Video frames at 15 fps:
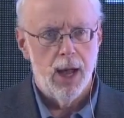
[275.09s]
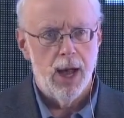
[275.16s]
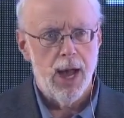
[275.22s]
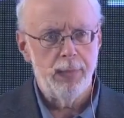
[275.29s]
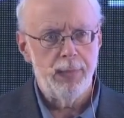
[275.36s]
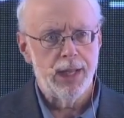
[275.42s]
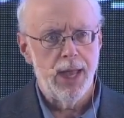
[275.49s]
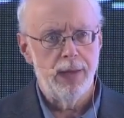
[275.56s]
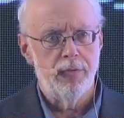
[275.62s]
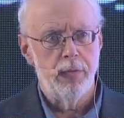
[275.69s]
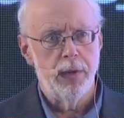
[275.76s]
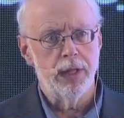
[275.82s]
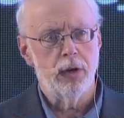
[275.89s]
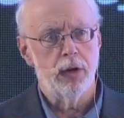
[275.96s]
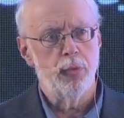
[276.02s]
I became
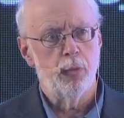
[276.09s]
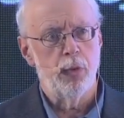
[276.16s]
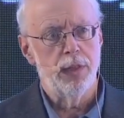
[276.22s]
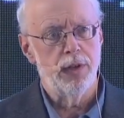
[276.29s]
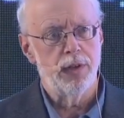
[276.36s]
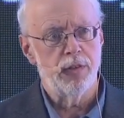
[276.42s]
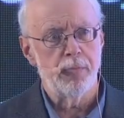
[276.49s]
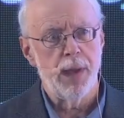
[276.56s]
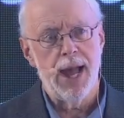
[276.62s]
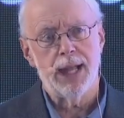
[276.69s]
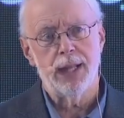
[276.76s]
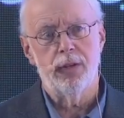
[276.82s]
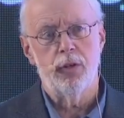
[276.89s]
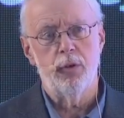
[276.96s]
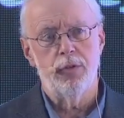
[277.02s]
familiar with this
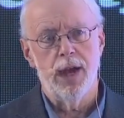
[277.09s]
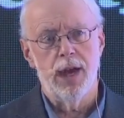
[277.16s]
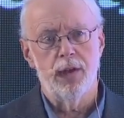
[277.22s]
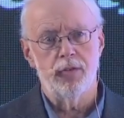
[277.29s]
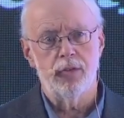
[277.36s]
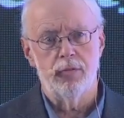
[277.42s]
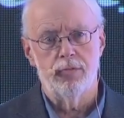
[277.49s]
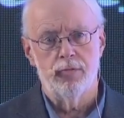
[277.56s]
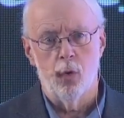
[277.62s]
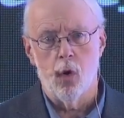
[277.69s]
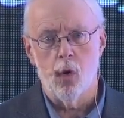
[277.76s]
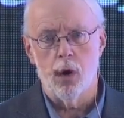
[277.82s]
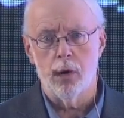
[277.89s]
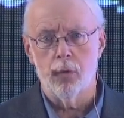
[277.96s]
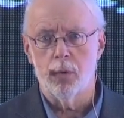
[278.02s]
back in
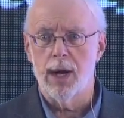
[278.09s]
2004